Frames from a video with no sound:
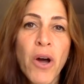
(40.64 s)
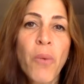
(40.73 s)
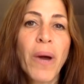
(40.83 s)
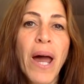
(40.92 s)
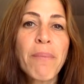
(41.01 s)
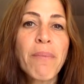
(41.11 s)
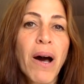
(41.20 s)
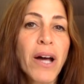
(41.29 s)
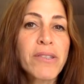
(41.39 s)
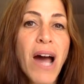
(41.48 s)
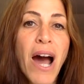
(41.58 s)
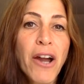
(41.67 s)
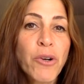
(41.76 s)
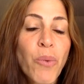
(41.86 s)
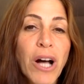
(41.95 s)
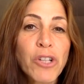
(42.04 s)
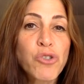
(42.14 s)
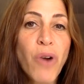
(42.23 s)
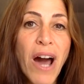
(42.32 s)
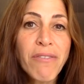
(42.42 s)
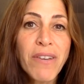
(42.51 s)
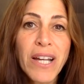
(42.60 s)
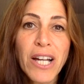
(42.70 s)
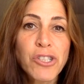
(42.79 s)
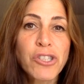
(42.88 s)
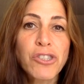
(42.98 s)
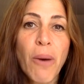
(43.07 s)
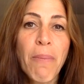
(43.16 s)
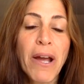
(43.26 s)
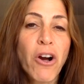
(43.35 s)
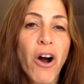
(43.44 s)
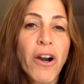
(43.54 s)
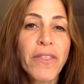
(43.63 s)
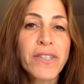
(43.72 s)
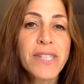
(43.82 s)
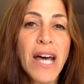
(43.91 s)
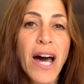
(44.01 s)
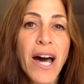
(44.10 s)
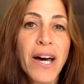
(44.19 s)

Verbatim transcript: When I'm tired while driving, I just stop my car on the,